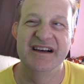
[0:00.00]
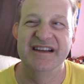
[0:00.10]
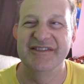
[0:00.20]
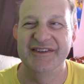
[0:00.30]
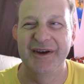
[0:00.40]

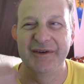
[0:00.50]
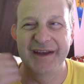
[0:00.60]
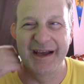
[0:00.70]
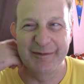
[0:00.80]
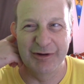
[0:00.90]

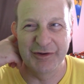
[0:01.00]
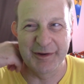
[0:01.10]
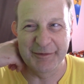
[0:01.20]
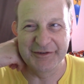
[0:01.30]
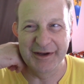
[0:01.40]
He blows
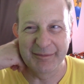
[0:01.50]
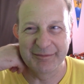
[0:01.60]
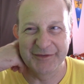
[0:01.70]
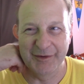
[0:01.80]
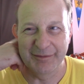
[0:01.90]
up the ship.
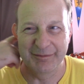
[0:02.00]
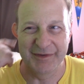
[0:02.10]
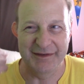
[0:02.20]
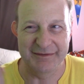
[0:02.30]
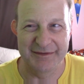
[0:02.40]
So
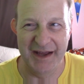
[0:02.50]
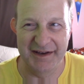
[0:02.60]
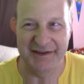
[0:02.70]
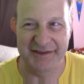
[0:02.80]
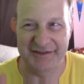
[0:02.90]
it
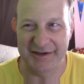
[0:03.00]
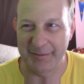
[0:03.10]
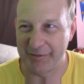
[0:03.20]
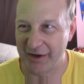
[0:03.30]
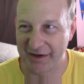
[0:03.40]
detonates the
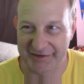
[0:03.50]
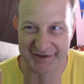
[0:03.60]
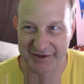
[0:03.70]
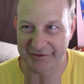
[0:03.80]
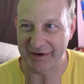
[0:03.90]
ship, a la
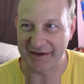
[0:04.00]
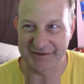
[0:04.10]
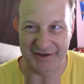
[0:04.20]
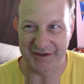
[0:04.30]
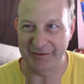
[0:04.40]
Silly Trek,
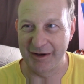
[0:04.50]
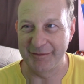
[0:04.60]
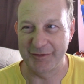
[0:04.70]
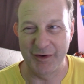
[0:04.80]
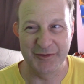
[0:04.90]
Sillian
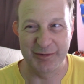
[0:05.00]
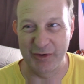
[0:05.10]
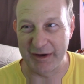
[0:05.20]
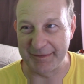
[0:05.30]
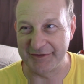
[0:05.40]
Realms. We're always
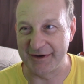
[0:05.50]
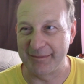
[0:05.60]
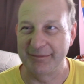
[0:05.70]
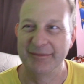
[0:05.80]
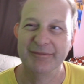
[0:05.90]
blowing up the ship.
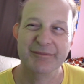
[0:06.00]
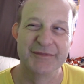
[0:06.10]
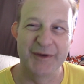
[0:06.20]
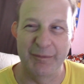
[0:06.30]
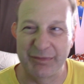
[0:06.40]

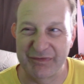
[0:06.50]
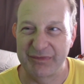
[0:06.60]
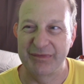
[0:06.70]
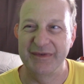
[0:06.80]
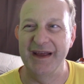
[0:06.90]

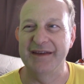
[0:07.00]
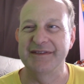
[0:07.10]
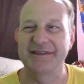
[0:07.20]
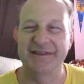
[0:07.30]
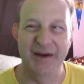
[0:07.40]
So,
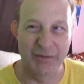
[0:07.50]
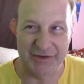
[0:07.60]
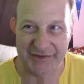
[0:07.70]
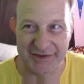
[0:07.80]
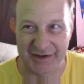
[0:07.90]
yes, that
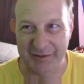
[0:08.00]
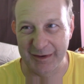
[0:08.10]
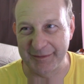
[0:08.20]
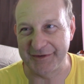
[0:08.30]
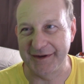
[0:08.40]
was a Sillian
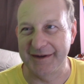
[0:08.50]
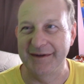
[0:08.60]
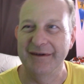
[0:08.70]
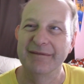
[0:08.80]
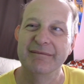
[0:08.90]
Realms thing.
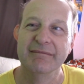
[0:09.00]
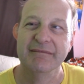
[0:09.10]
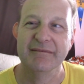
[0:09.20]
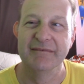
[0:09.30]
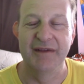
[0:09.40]

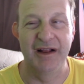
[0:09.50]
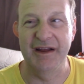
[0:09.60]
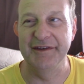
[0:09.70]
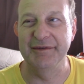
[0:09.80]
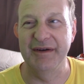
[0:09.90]
All
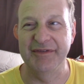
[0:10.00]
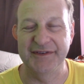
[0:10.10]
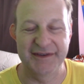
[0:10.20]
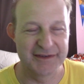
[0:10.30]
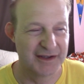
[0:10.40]
kinds of
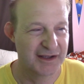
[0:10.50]
references.